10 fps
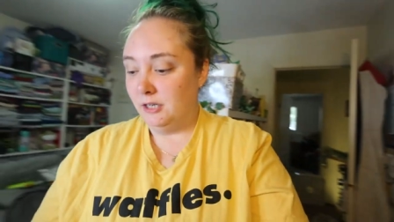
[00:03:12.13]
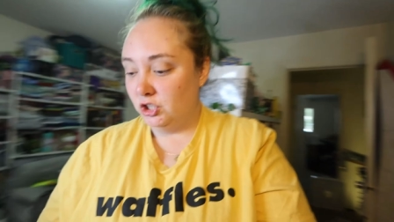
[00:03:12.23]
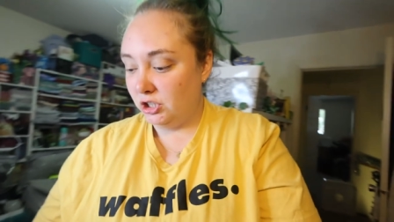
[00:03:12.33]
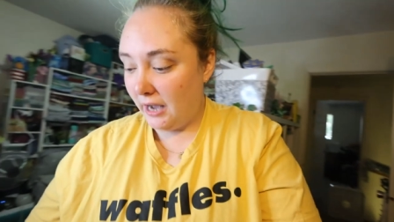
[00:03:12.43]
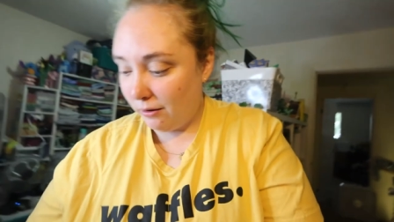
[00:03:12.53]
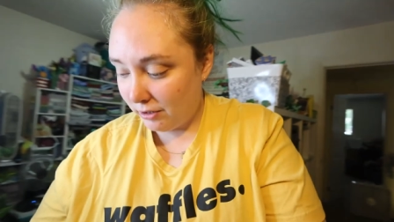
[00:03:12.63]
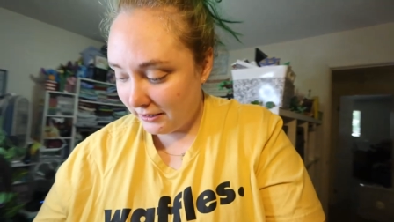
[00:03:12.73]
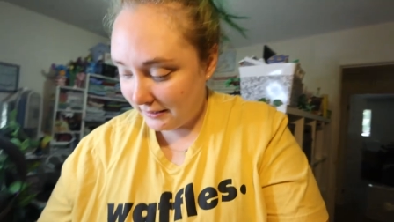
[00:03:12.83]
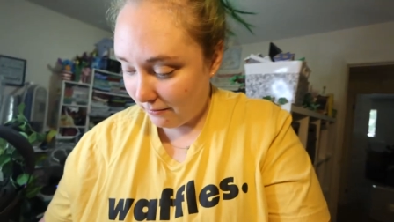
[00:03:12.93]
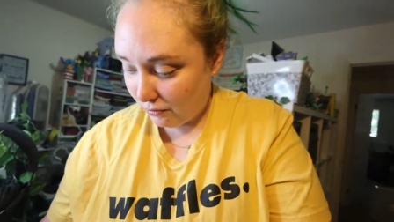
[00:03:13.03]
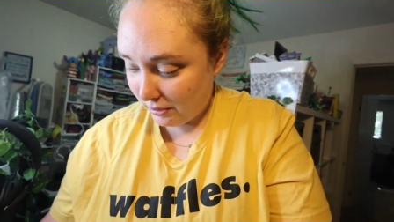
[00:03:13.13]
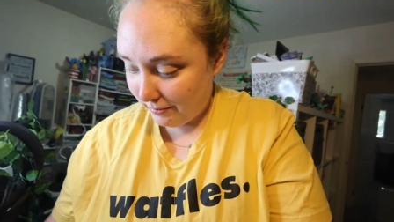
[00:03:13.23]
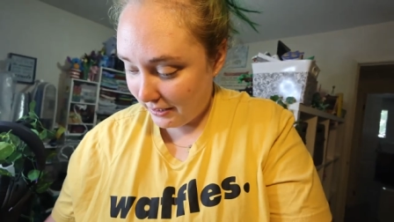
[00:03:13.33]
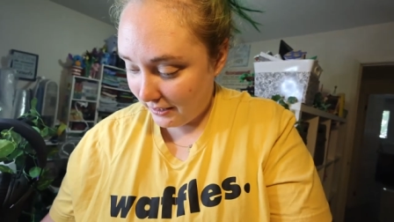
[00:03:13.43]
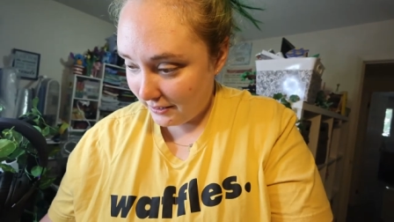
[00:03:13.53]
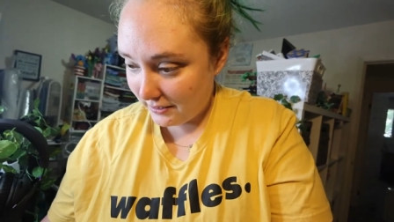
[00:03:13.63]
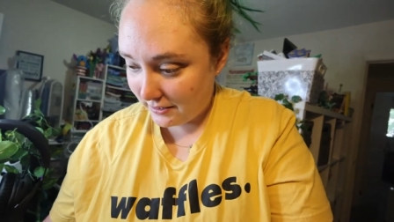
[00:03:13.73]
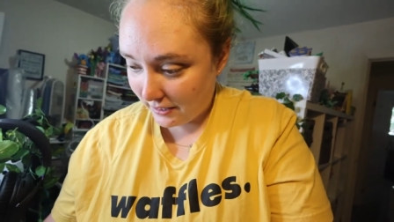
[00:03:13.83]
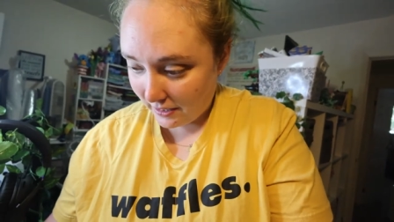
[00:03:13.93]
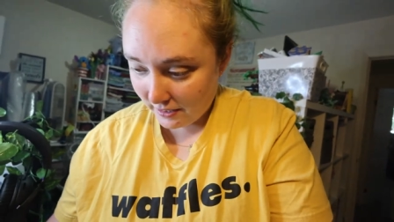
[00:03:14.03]
shower at some point
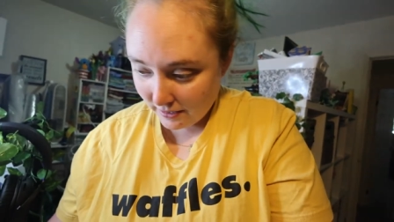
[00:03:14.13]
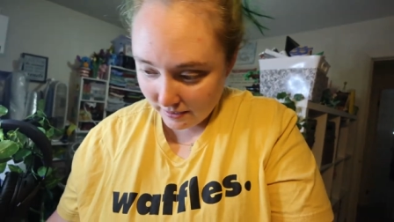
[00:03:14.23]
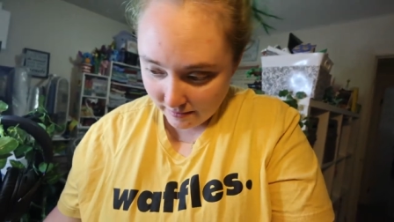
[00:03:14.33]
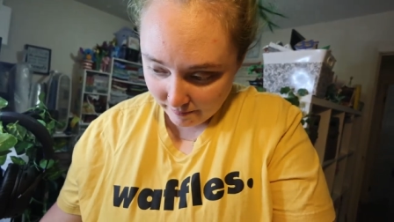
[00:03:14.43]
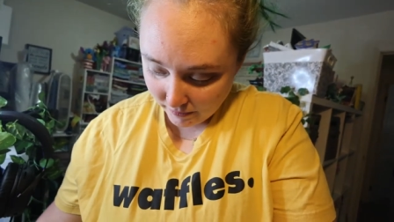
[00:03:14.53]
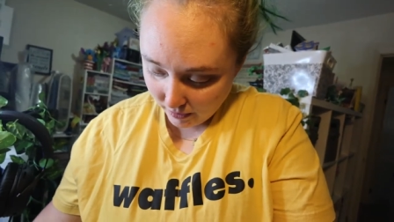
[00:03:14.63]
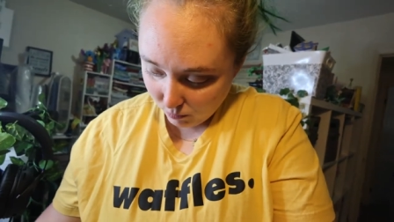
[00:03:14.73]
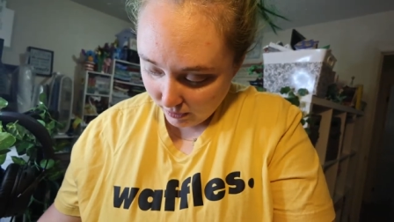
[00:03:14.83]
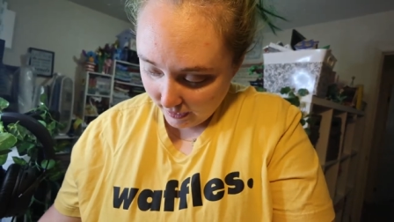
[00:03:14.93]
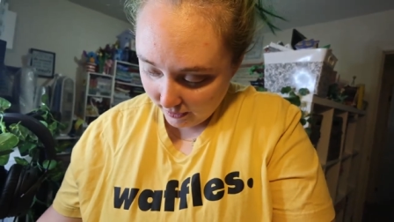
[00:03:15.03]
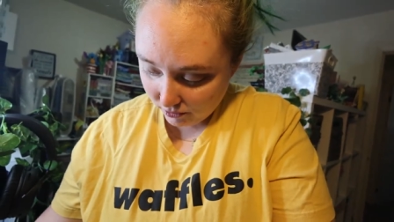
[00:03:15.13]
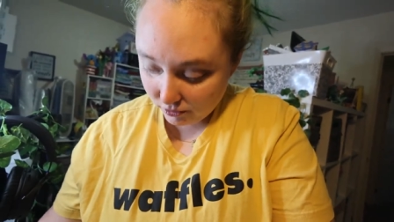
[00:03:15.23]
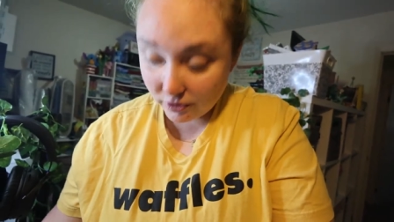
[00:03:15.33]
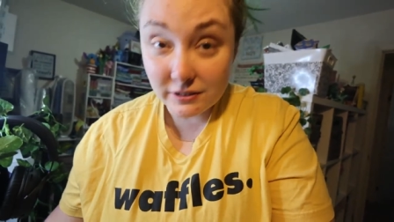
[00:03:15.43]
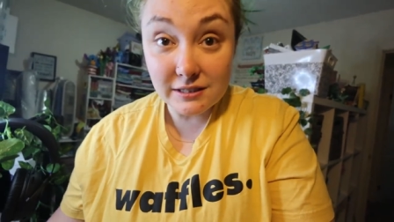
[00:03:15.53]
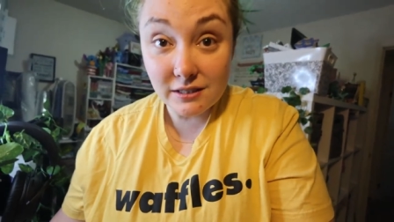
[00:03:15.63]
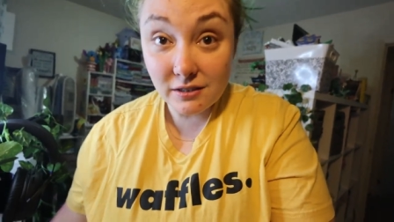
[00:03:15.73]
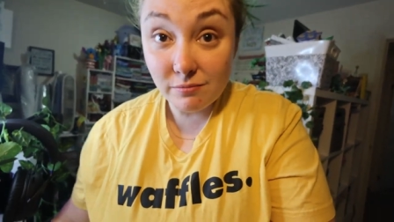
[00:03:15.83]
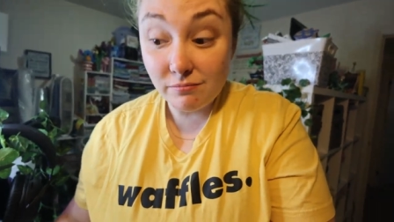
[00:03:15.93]
because we kind of gross